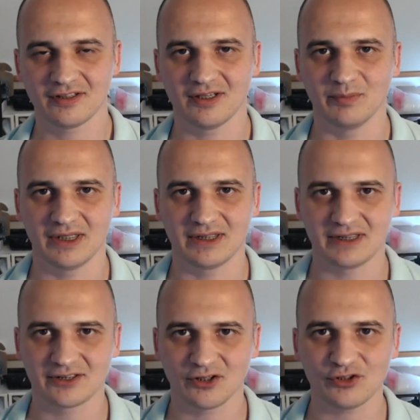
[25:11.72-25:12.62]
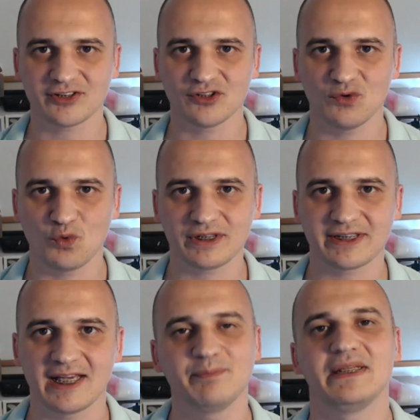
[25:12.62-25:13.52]
but it's also what's
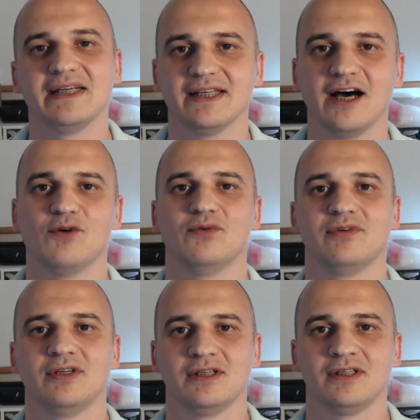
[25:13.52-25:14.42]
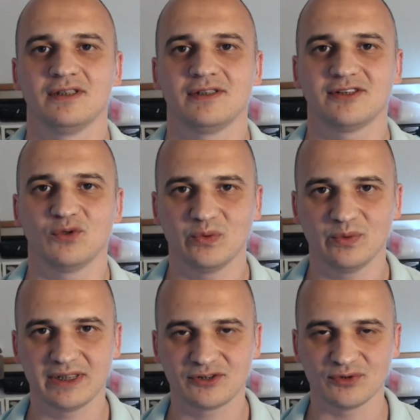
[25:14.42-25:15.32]
happening now. So when
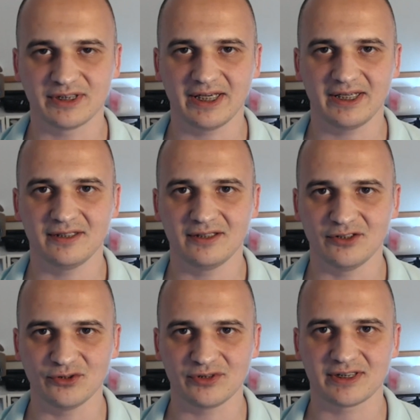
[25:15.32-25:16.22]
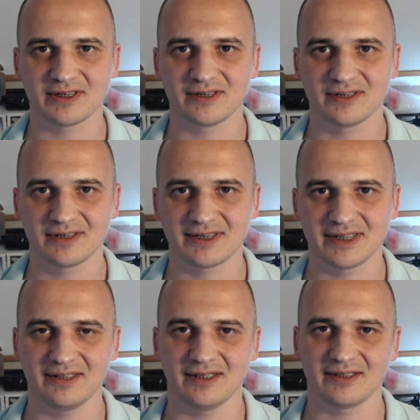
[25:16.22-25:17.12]
we today use
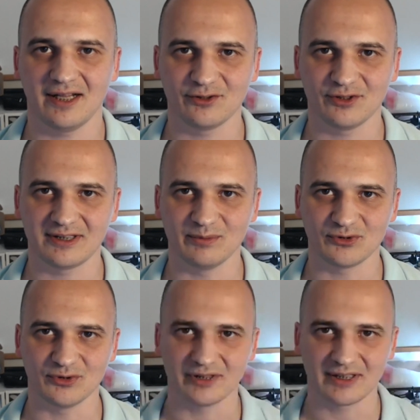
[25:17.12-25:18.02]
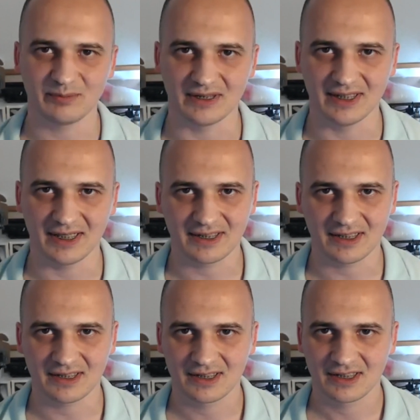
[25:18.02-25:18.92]
standard algorithm to encrypt the data,
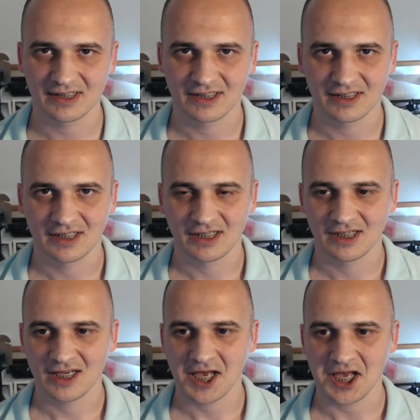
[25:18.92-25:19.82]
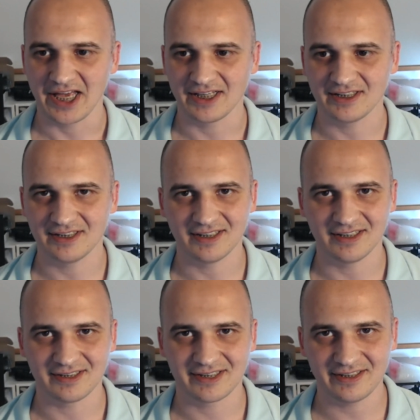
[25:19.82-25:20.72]
and
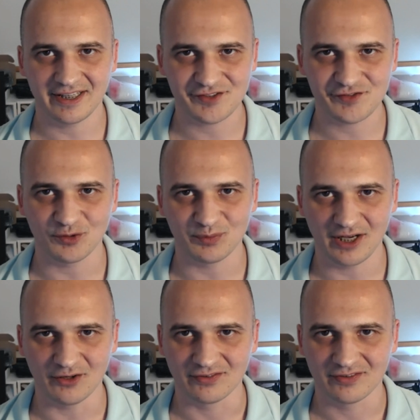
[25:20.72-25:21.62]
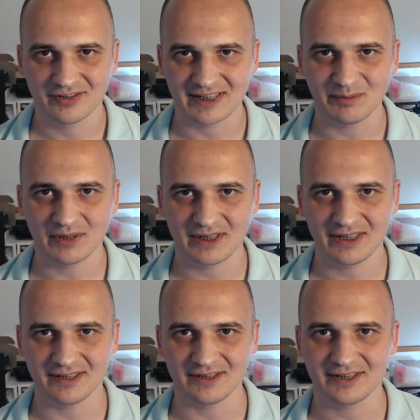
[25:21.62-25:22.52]
10 years from now, somebody
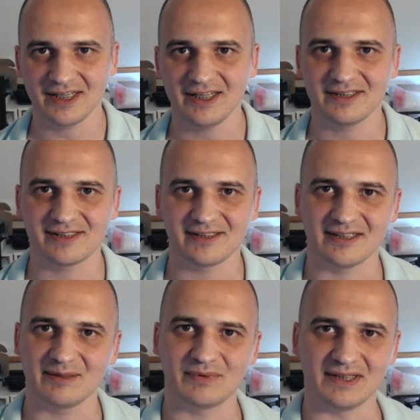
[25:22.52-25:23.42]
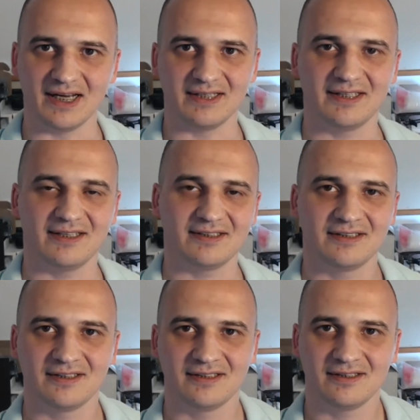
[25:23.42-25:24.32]
can take this encrypted data
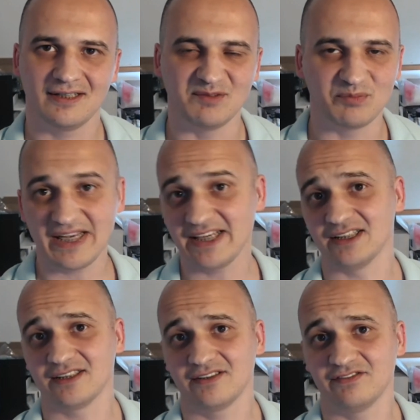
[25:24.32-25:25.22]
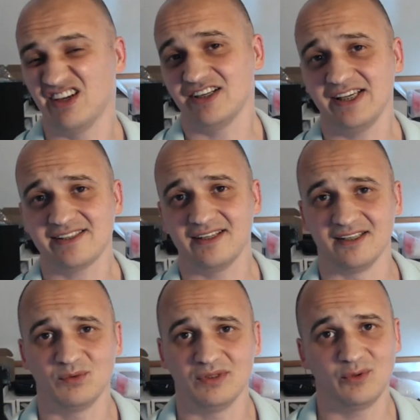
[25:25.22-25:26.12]
and break it very easily
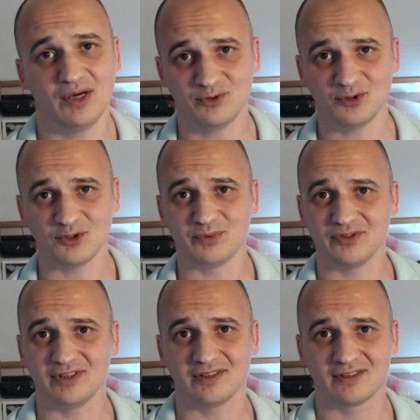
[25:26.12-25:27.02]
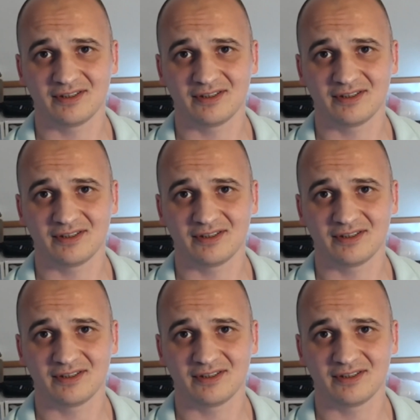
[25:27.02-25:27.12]
with a quantum computer,